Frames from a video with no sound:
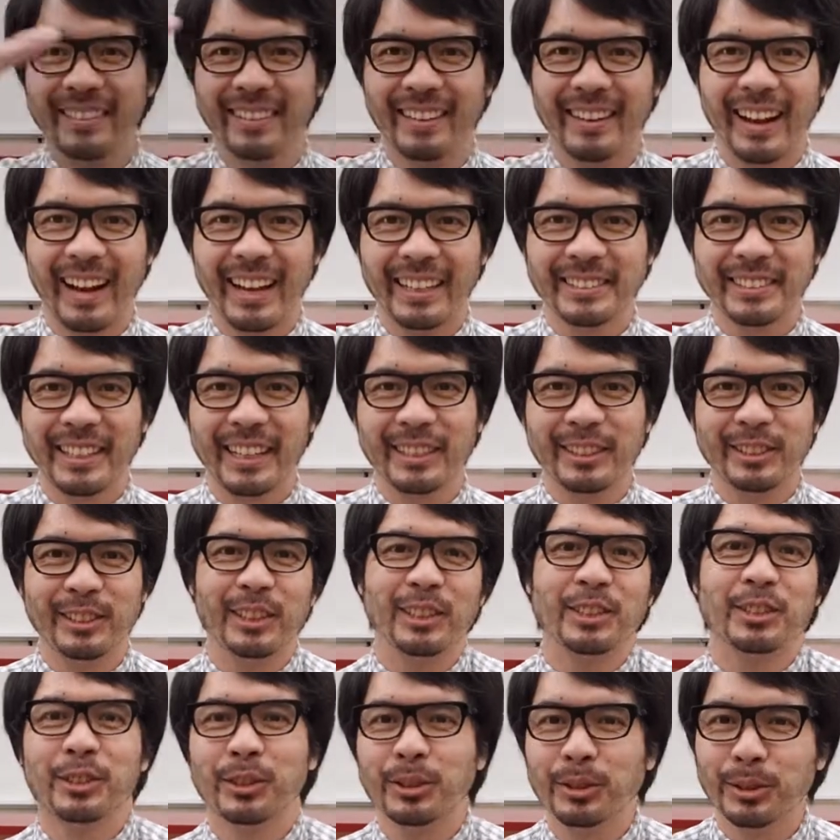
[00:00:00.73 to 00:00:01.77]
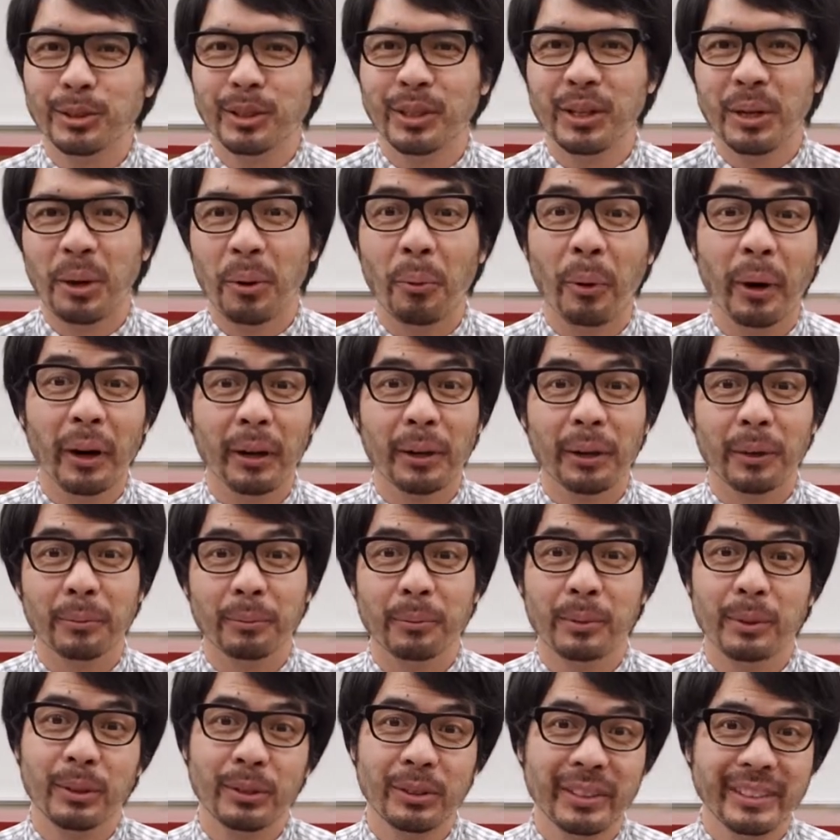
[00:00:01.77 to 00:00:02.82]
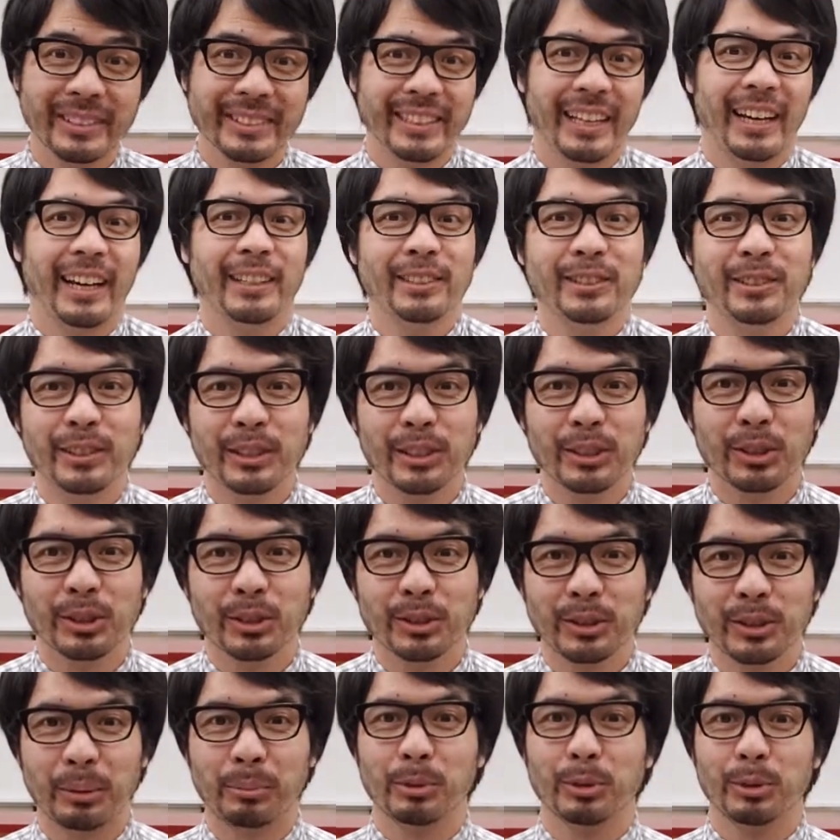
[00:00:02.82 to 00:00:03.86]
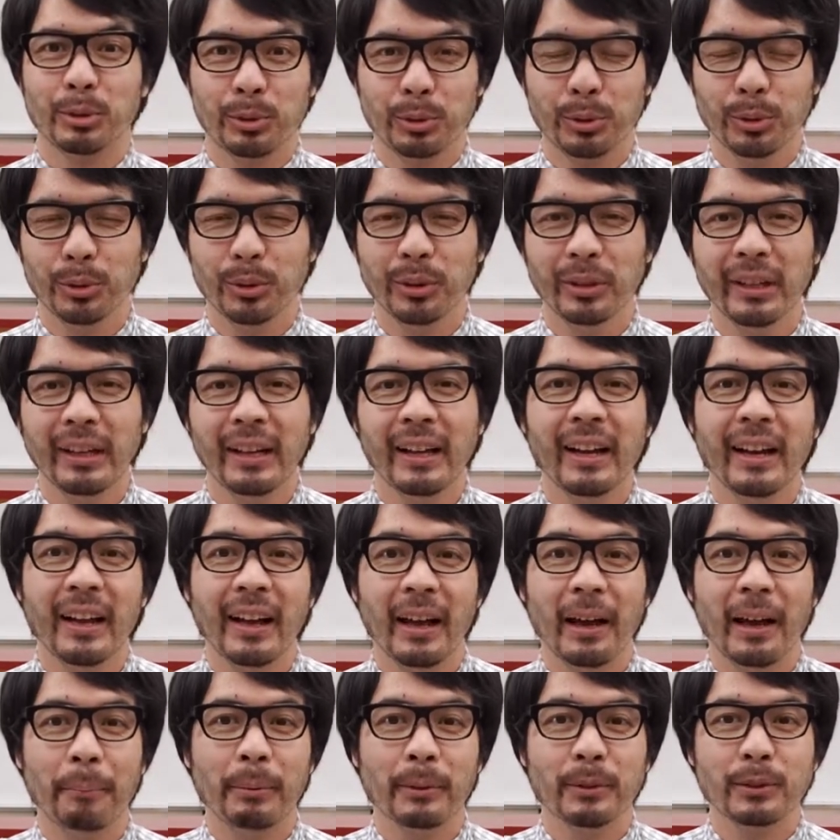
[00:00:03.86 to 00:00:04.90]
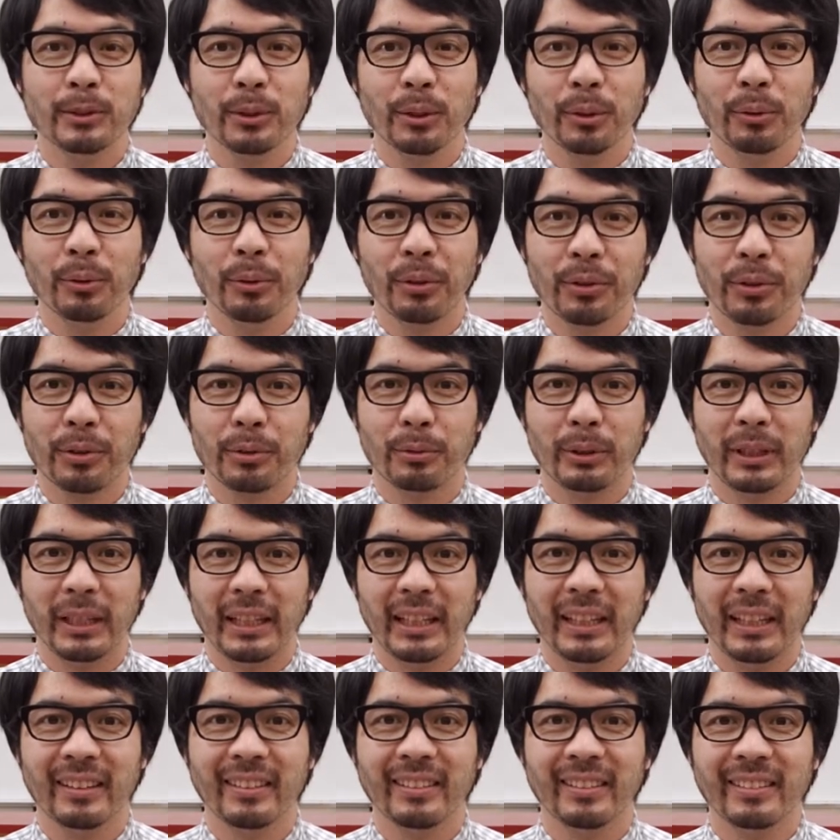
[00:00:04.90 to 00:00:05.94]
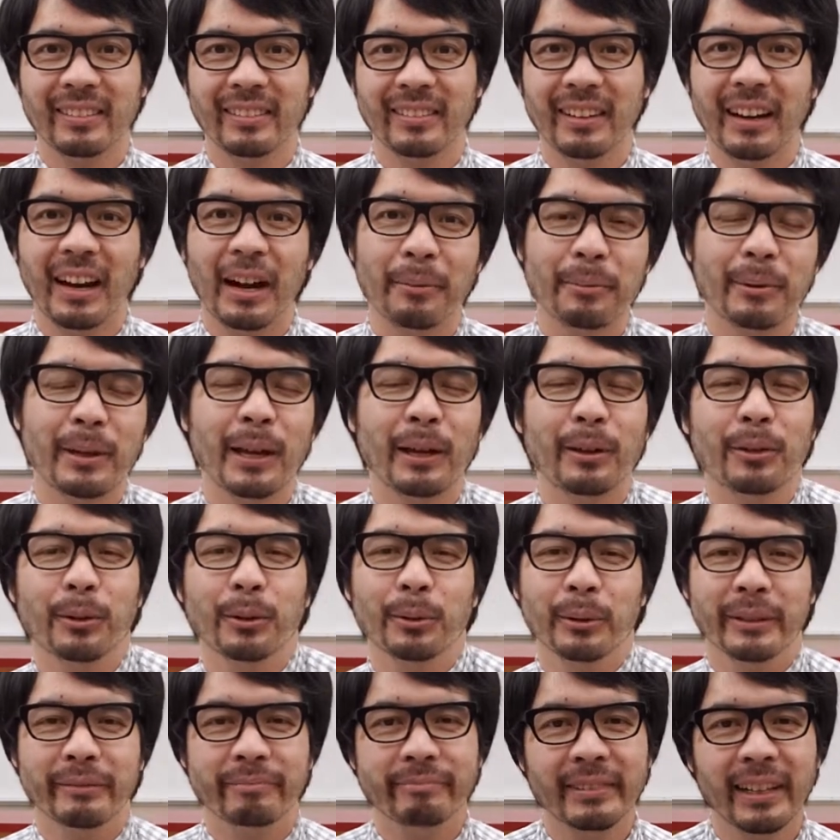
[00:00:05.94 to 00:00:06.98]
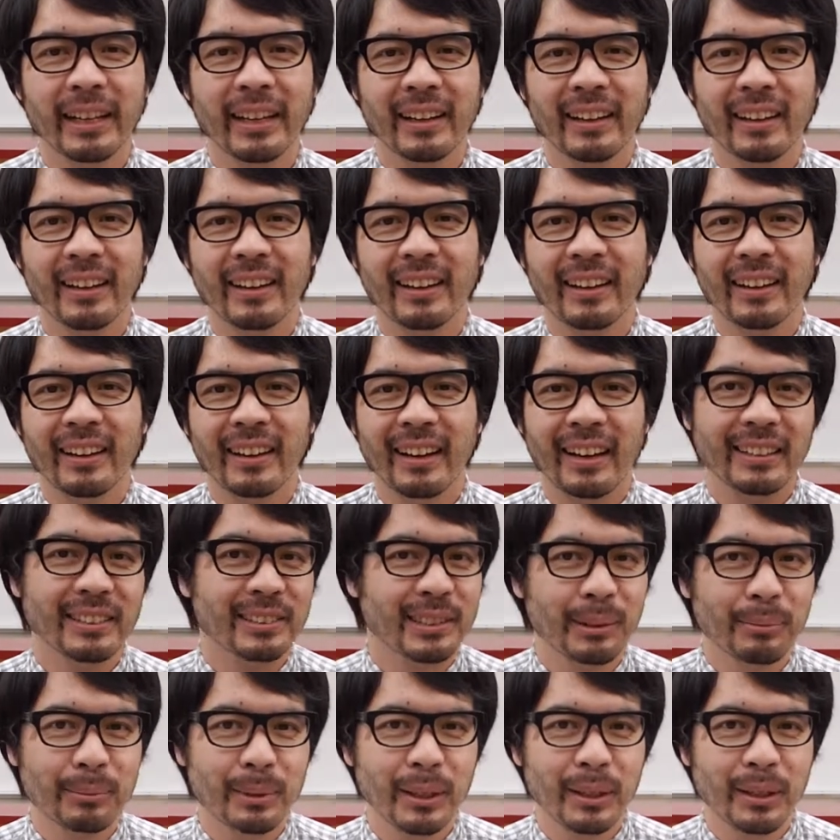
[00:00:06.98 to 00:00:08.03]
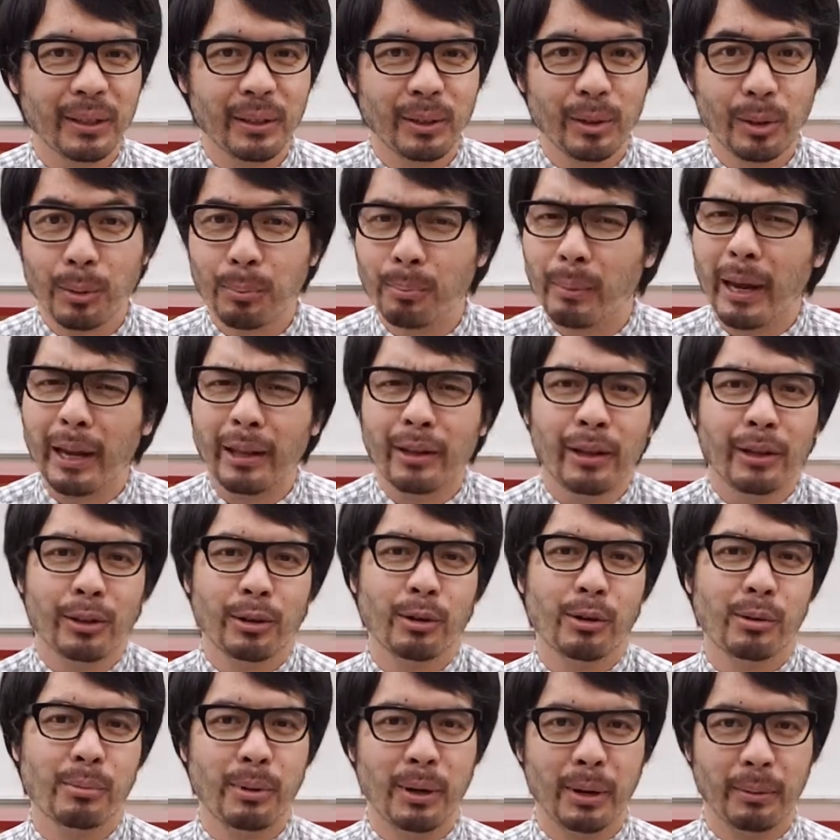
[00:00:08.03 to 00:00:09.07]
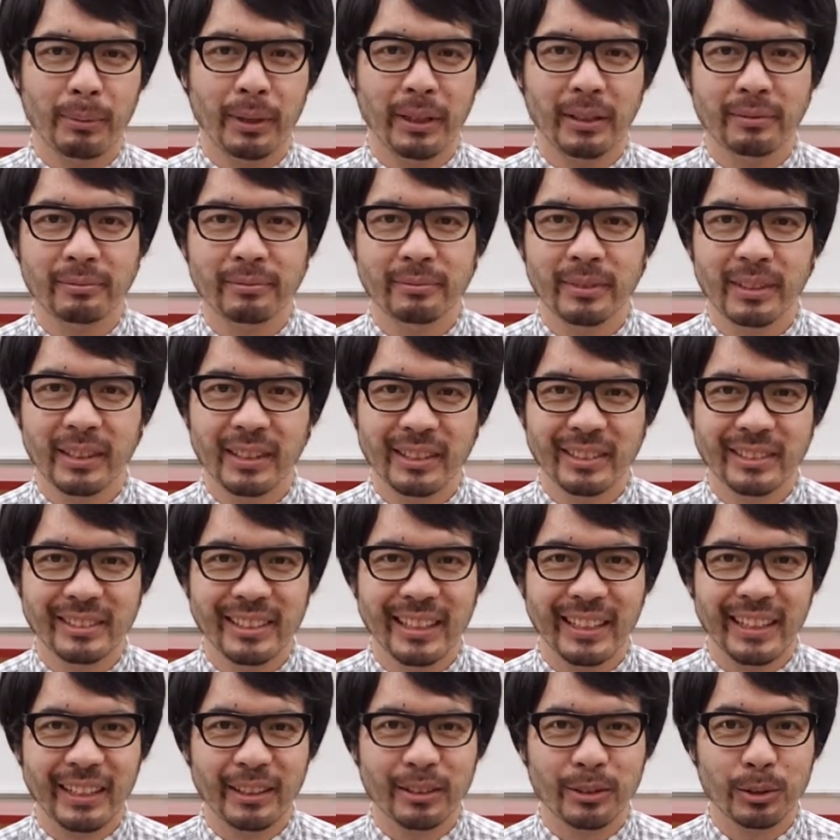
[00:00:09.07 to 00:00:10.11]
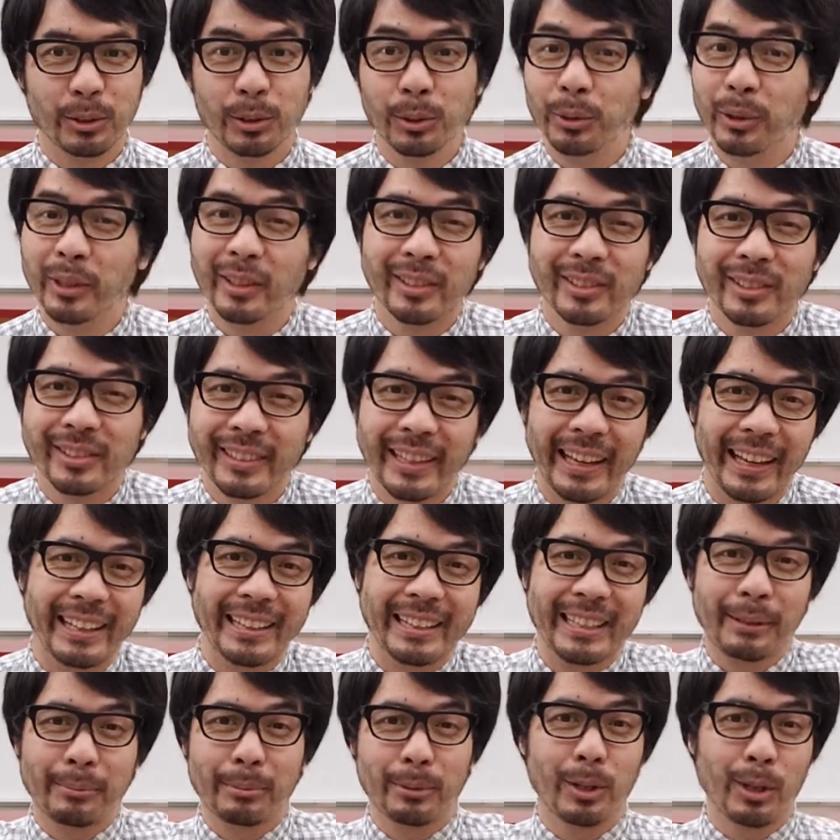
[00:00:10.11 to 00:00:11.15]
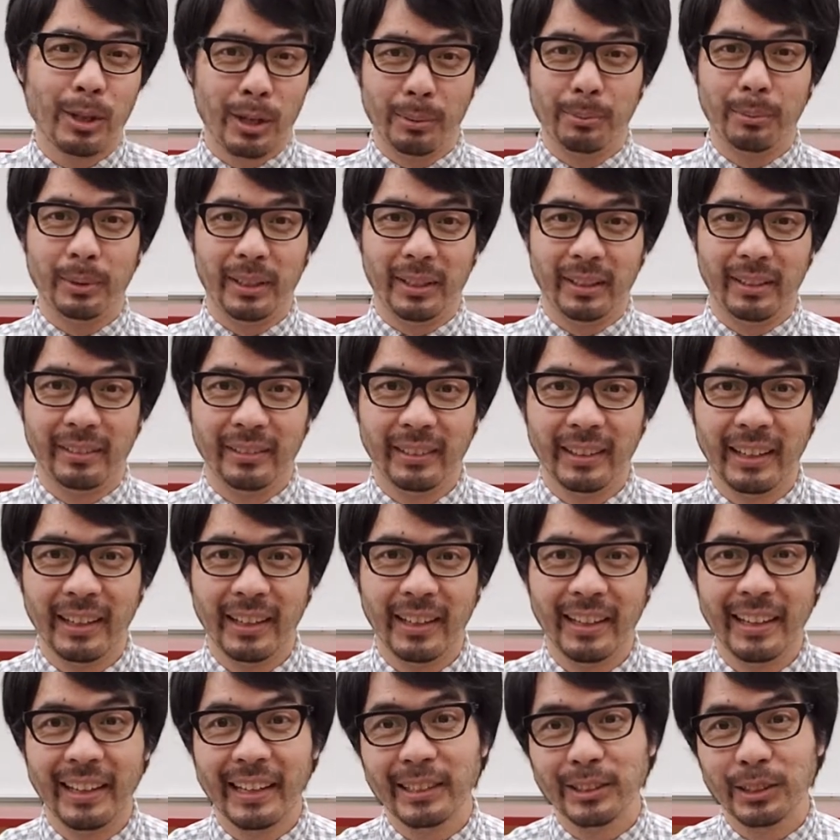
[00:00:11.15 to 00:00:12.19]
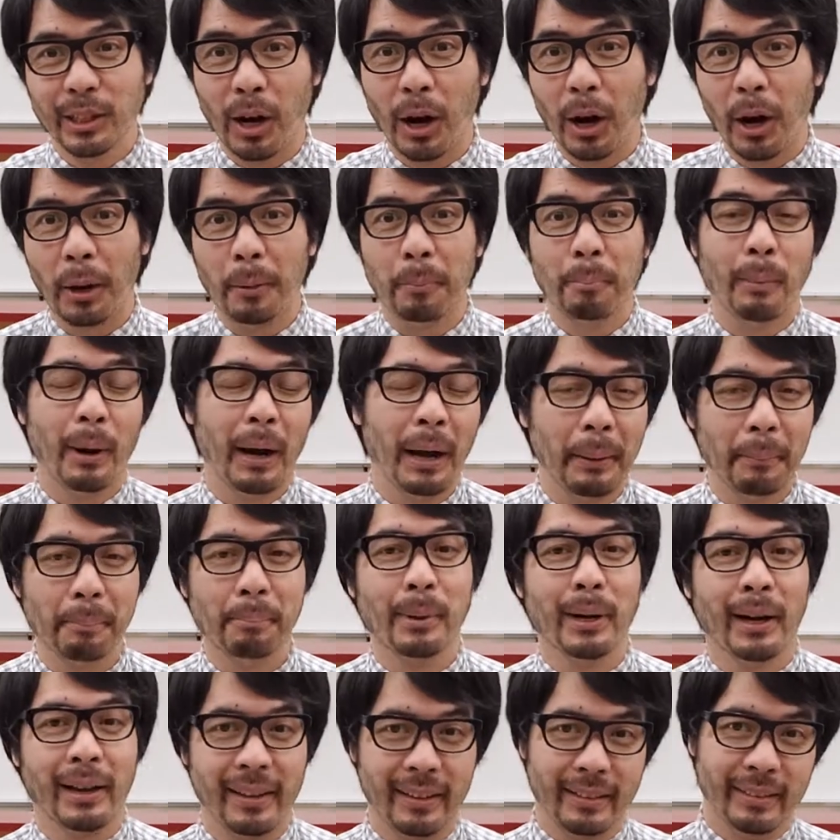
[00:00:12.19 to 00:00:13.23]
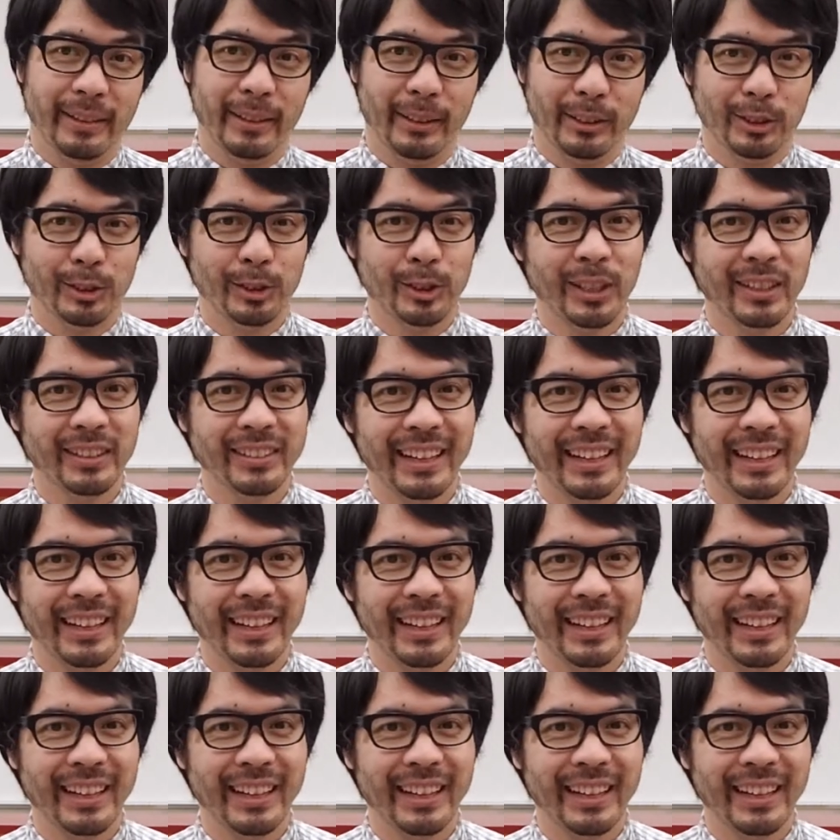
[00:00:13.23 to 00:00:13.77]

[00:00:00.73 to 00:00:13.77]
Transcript: Hi Science teachers, welcome to Science Teacher Summer School, Episode 3. I'm Kent Louie, and something you may not know about me is that doing stand-up comedy is on my bucket list.